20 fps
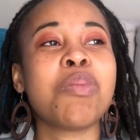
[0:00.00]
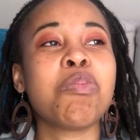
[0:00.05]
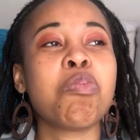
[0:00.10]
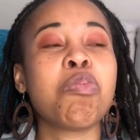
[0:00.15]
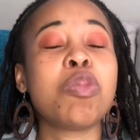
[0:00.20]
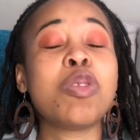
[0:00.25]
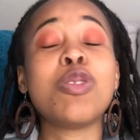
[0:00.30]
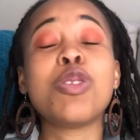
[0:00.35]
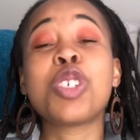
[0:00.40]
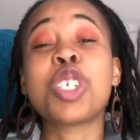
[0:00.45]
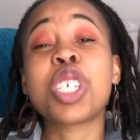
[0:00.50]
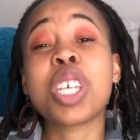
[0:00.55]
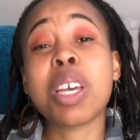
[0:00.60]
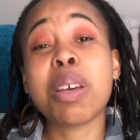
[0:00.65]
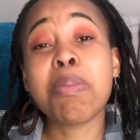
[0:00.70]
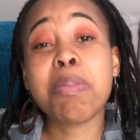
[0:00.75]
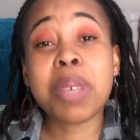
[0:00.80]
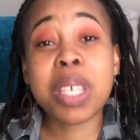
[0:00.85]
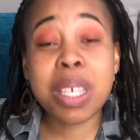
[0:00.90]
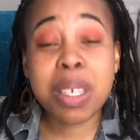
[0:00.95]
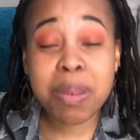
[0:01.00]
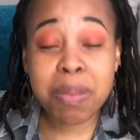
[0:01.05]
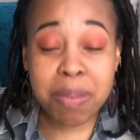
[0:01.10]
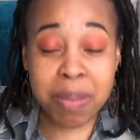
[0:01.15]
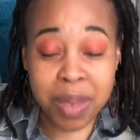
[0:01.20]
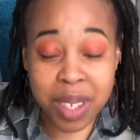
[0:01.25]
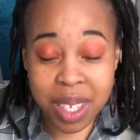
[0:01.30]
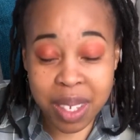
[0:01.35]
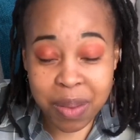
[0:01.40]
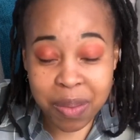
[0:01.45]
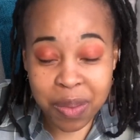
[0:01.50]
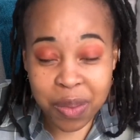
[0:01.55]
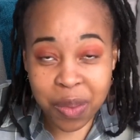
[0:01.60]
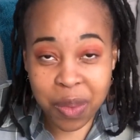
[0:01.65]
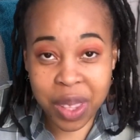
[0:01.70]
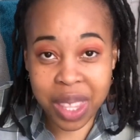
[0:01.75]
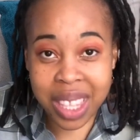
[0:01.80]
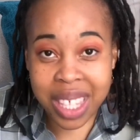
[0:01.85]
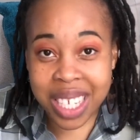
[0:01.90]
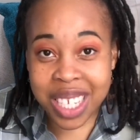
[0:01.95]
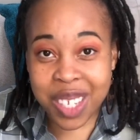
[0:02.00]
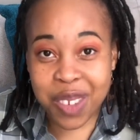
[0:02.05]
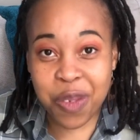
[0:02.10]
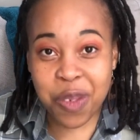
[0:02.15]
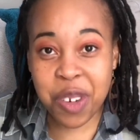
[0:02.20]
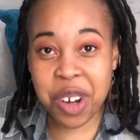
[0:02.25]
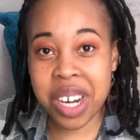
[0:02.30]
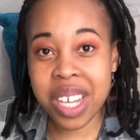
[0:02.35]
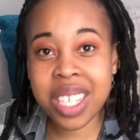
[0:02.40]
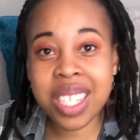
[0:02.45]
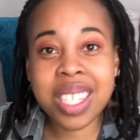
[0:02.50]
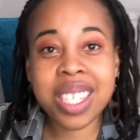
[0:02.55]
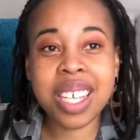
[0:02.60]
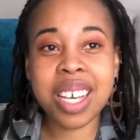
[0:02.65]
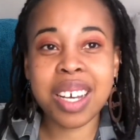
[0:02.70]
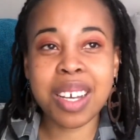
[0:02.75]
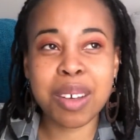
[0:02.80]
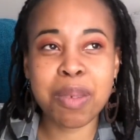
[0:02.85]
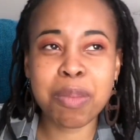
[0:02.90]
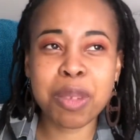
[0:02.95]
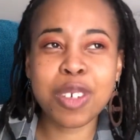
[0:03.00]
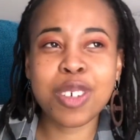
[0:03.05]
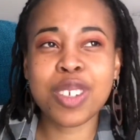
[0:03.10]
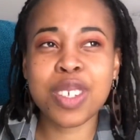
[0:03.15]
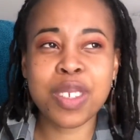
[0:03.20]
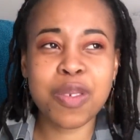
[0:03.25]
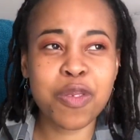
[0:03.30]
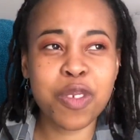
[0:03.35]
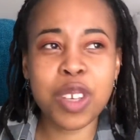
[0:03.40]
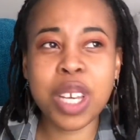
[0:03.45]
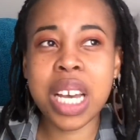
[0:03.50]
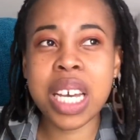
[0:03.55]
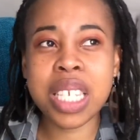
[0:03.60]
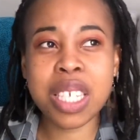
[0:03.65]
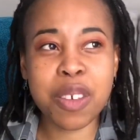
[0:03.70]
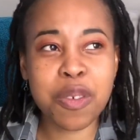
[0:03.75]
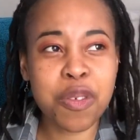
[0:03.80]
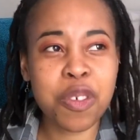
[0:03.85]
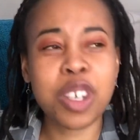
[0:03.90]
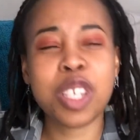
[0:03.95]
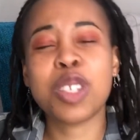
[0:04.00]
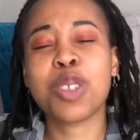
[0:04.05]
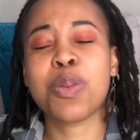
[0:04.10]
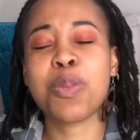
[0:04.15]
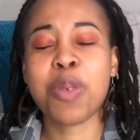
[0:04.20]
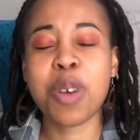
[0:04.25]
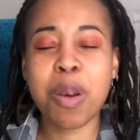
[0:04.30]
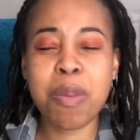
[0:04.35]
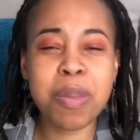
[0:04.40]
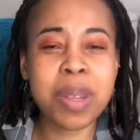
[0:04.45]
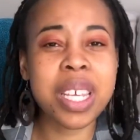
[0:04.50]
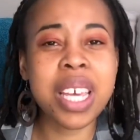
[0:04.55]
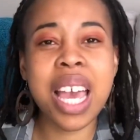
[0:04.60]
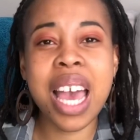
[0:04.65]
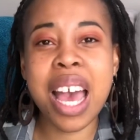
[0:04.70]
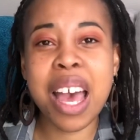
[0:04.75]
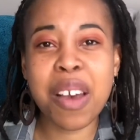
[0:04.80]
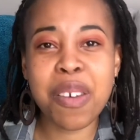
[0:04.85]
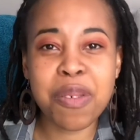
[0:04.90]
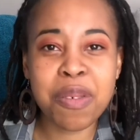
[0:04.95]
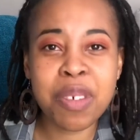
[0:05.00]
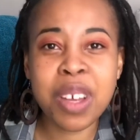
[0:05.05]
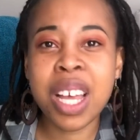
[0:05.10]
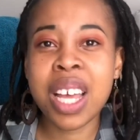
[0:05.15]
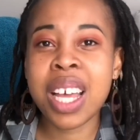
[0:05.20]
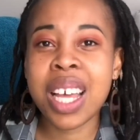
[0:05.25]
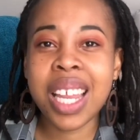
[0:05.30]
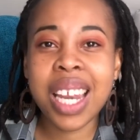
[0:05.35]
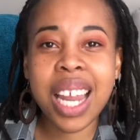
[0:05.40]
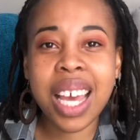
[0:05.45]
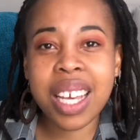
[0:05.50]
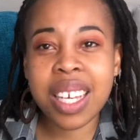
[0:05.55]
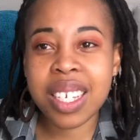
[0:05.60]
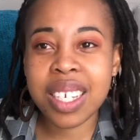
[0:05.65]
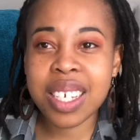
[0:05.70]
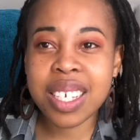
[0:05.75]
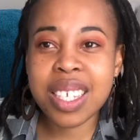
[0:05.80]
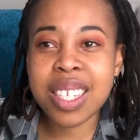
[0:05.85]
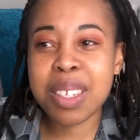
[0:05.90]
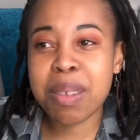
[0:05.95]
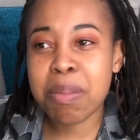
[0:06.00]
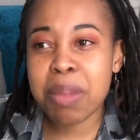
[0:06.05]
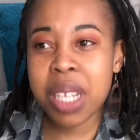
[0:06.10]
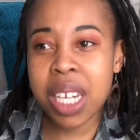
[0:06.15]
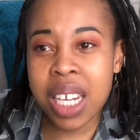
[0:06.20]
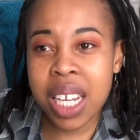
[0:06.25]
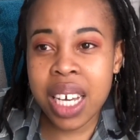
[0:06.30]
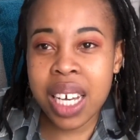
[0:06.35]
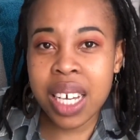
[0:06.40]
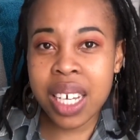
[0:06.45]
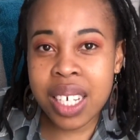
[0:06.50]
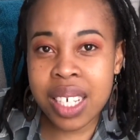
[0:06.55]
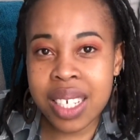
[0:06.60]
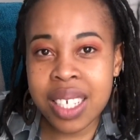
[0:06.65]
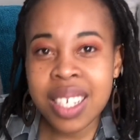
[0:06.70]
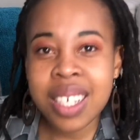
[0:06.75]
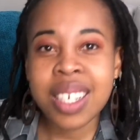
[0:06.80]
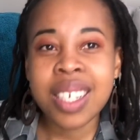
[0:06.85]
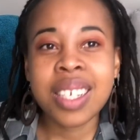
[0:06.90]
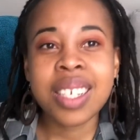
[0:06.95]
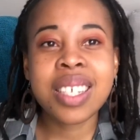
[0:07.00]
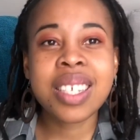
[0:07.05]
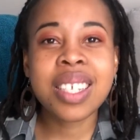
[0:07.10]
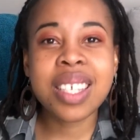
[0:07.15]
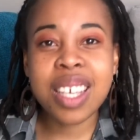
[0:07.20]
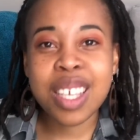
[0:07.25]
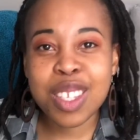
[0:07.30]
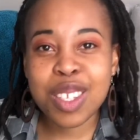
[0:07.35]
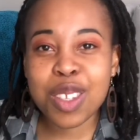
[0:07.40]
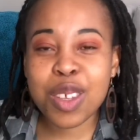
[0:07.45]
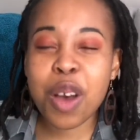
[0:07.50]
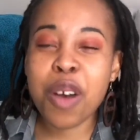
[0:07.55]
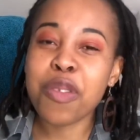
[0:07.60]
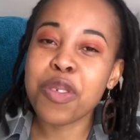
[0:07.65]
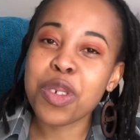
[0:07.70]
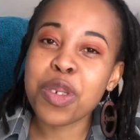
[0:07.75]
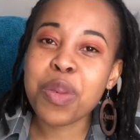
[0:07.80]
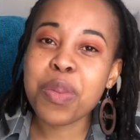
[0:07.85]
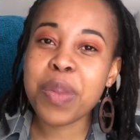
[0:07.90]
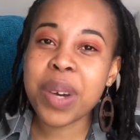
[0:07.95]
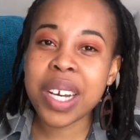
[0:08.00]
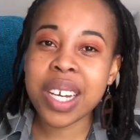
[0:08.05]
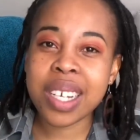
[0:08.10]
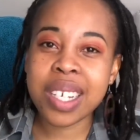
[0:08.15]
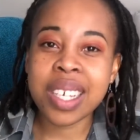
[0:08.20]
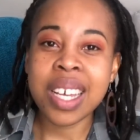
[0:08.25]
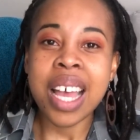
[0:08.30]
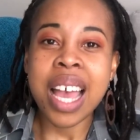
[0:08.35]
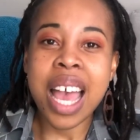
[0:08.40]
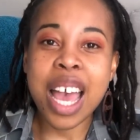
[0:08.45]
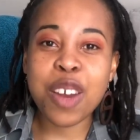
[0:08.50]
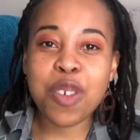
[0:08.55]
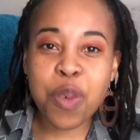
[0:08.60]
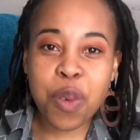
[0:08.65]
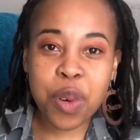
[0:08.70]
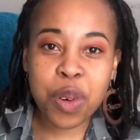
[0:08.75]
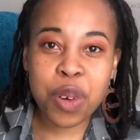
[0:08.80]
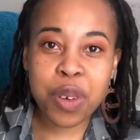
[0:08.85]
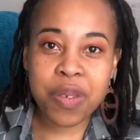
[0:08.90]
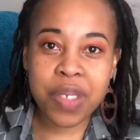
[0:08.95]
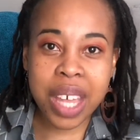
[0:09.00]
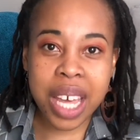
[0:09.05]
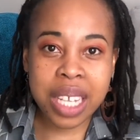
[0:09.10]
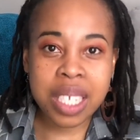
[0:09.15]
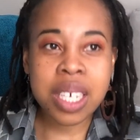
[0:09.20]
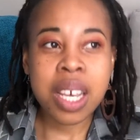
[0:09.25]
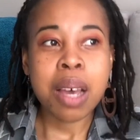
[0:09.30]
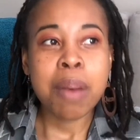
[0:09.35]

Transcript: you share memes with these friends because if you guys are friends, you probably have like a similar sense of humor and all of that.